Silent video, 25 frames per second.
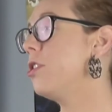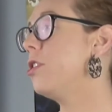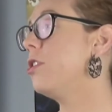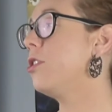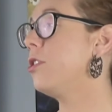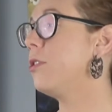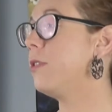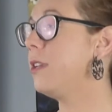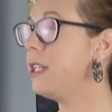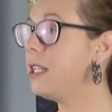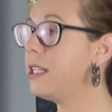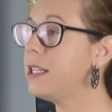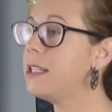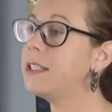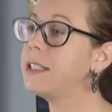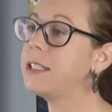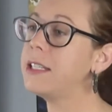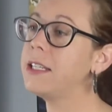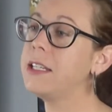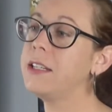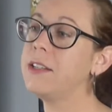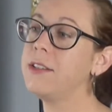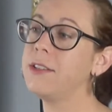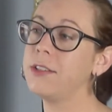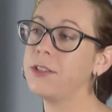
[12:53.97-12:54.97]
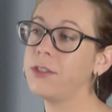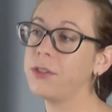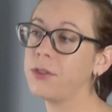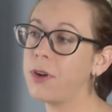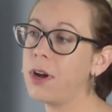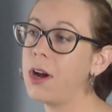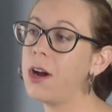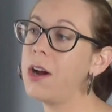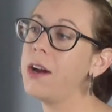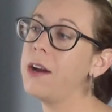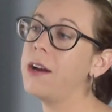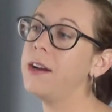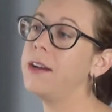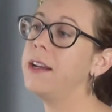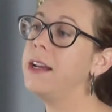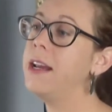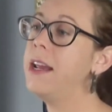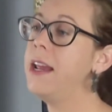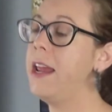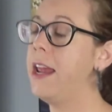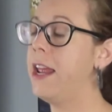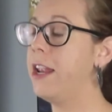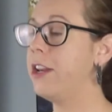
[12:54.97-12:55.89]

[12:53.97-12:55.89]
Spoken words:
You can do easy, you can do hard,